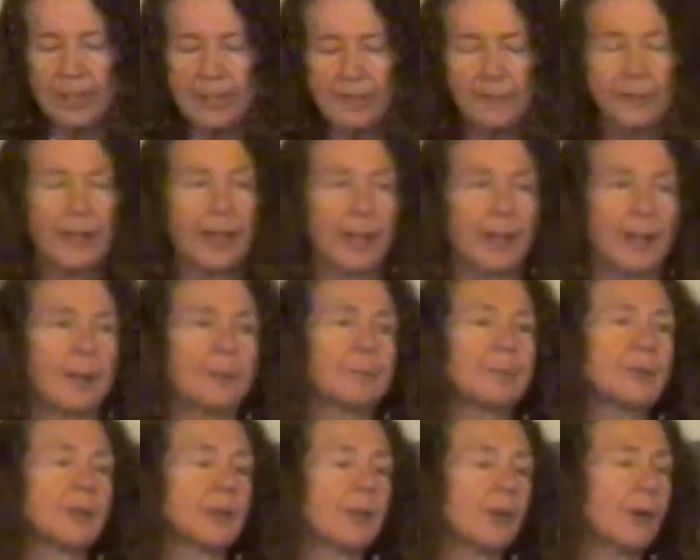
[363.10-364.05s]

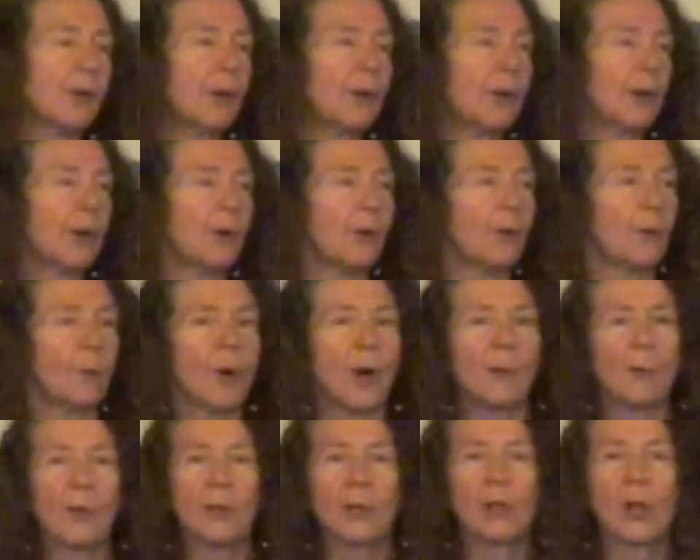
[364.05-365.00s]
developed
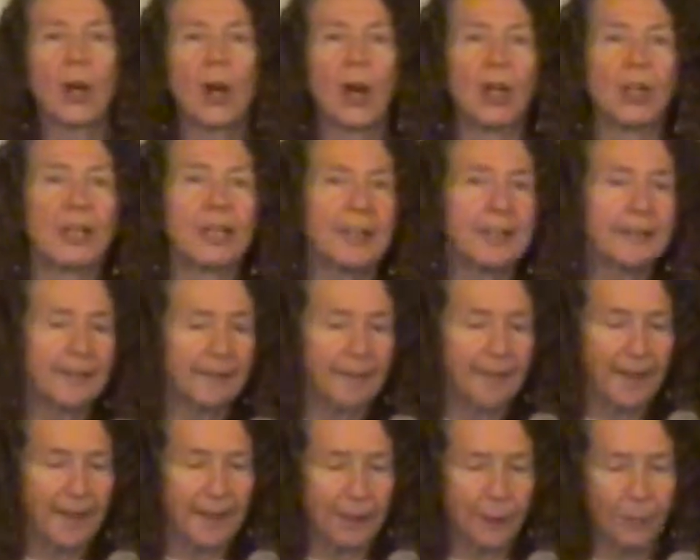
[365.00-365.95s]
what we're calling
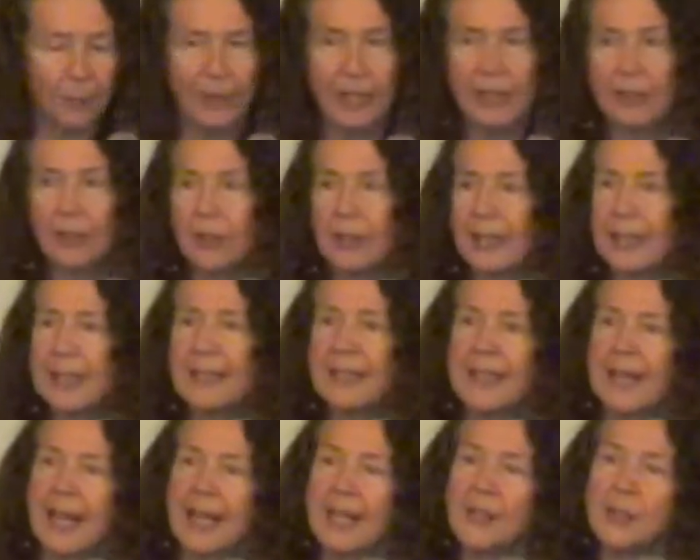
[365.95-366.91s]
the Real
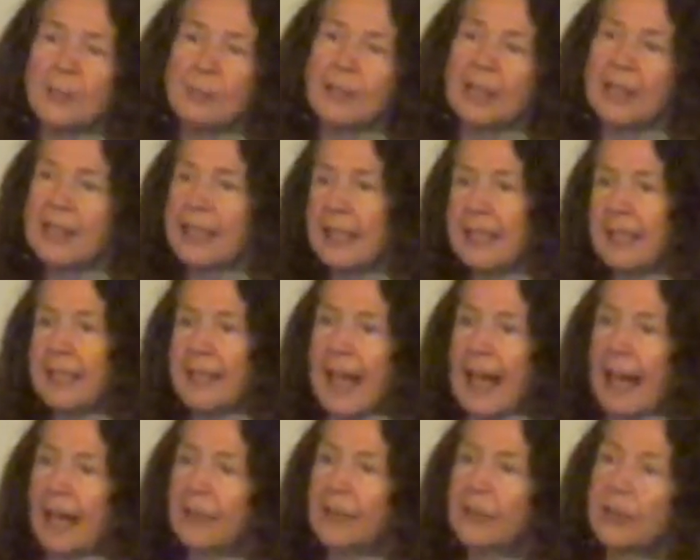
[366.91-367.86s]
Engagement in
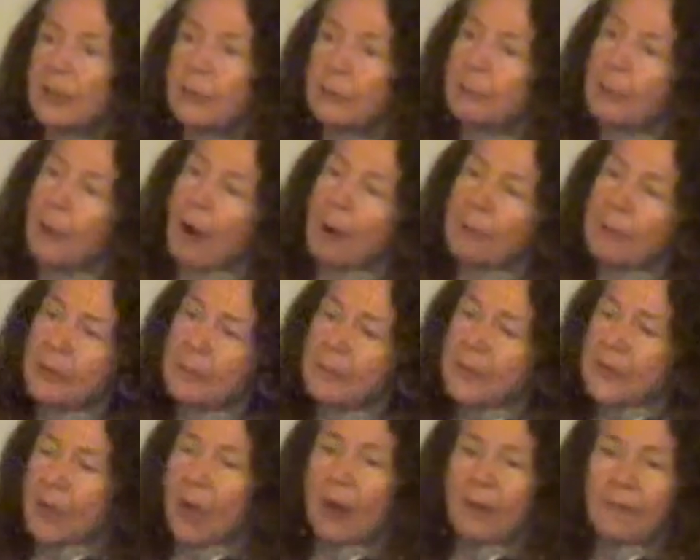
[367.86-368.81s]
Active
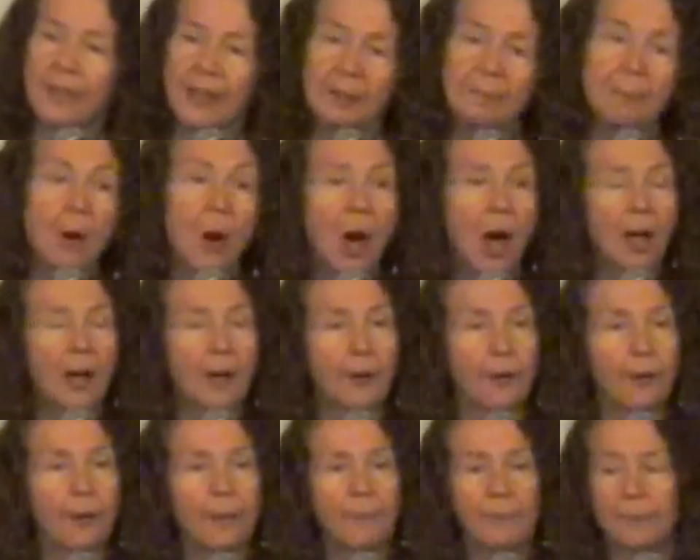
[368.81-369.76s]
Problem-Solving
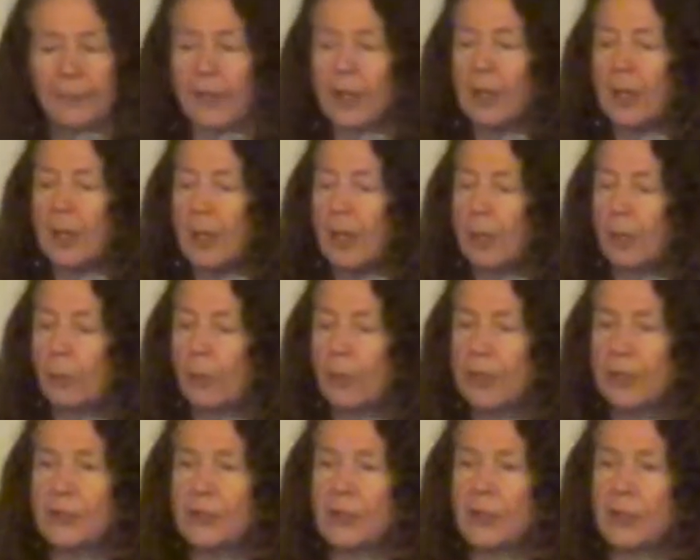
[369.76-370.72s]
model,
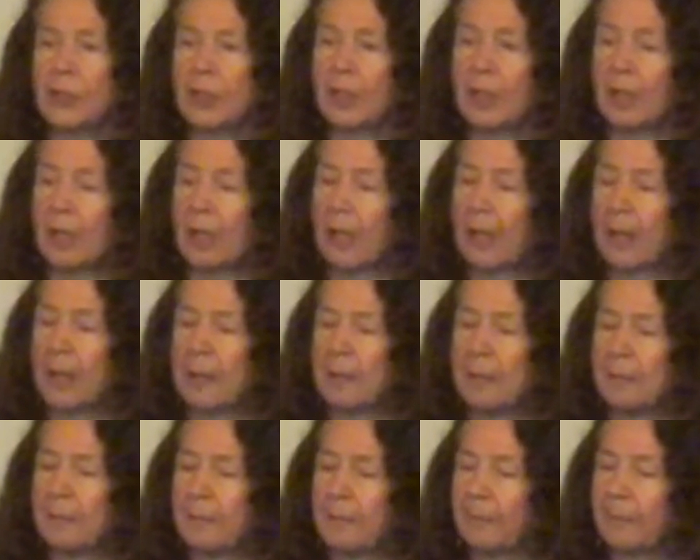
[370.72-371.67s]
which
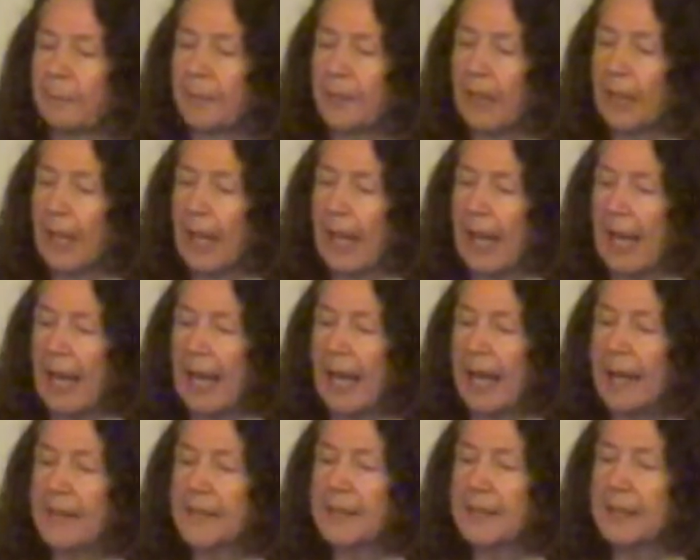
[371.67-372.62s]

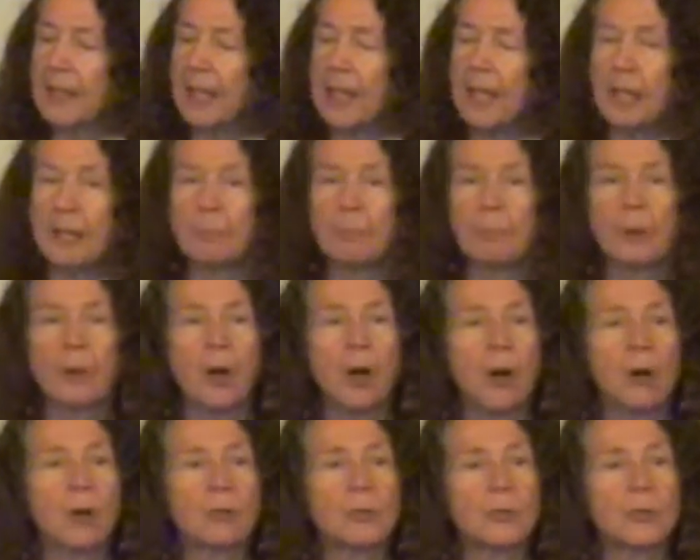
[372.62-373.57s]
as an
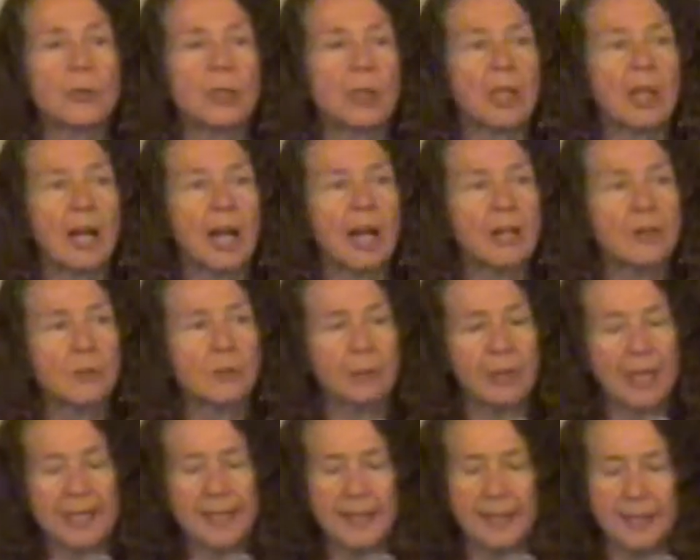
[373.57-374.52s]
approach
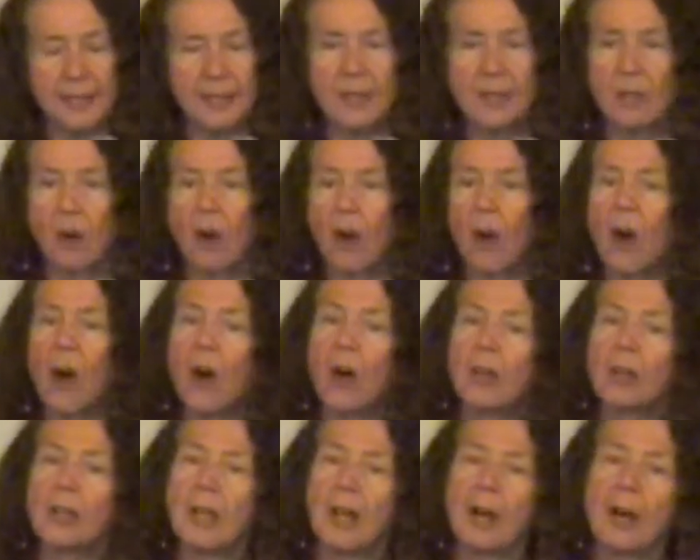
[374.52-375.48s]
addresses
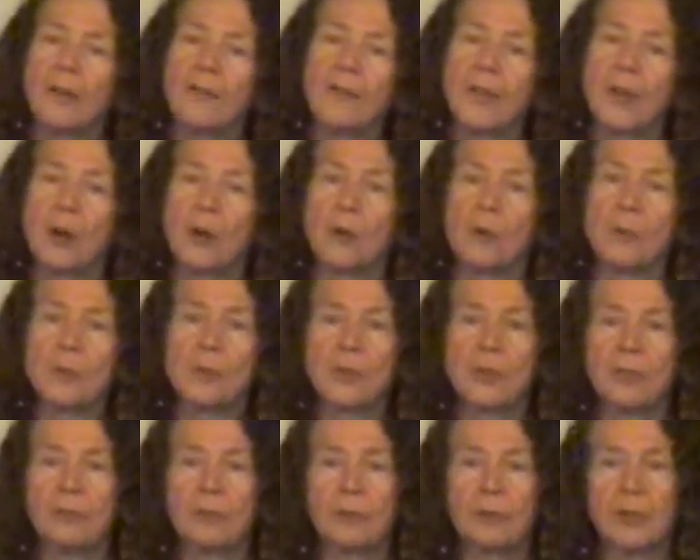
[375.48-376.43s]
all of those
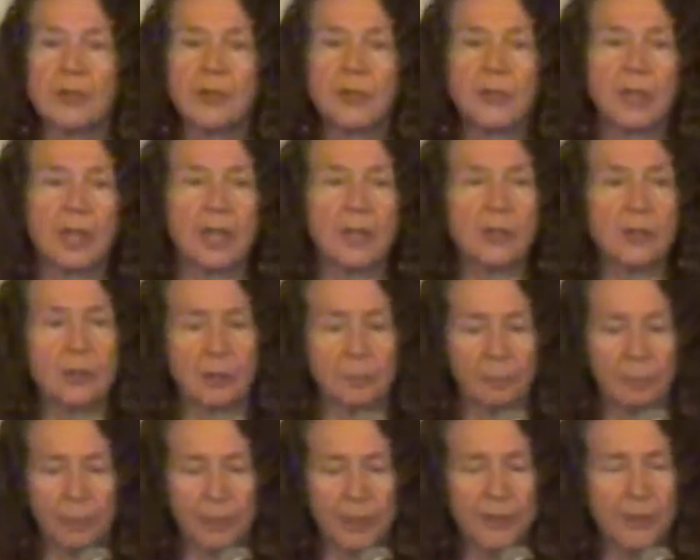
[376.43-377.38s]
differentiation
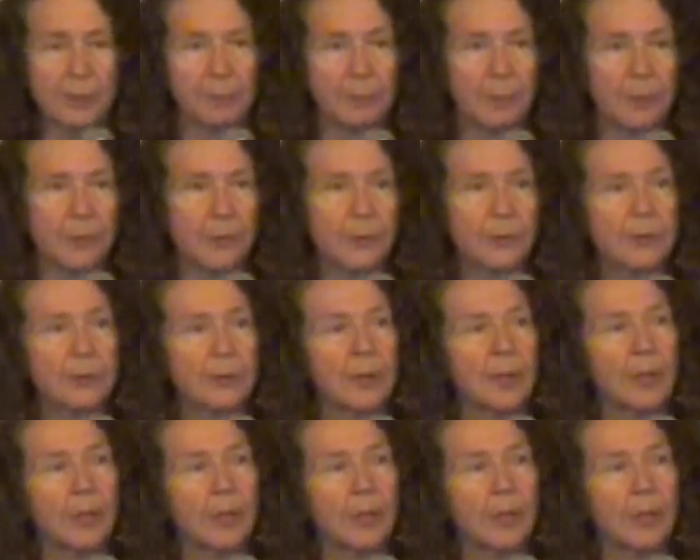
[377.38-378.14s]
principles.